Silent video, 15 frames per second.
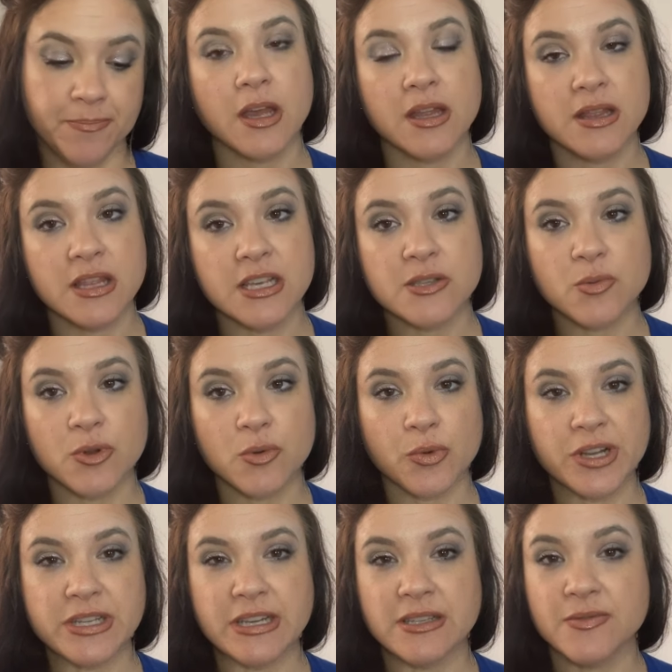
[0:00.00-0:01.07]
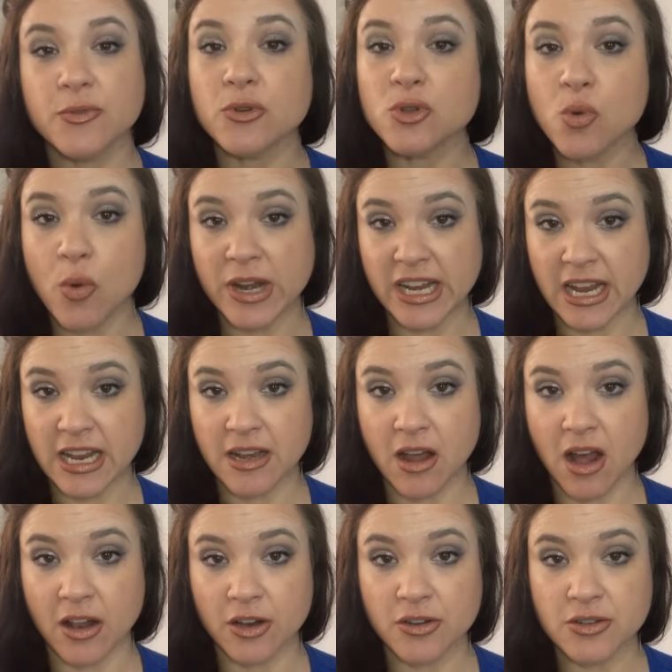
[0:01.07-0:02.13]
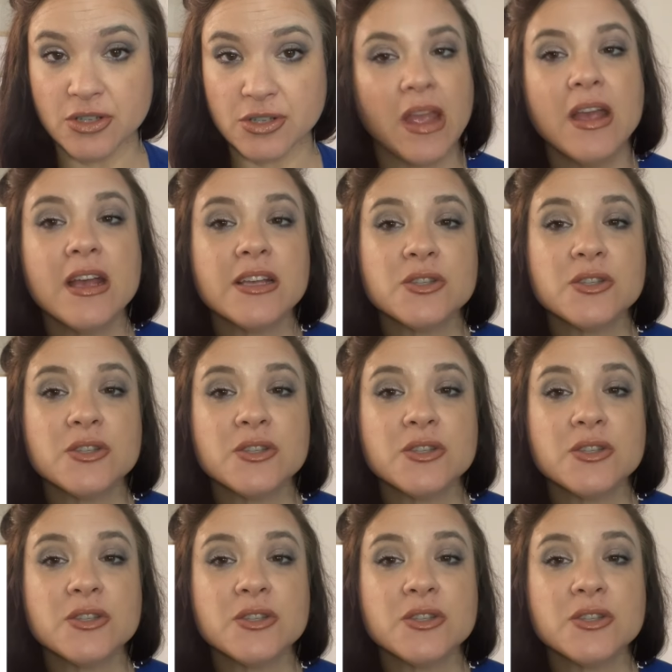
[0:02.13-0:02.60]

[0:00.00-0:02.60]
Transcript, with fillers: And this one retails for $29.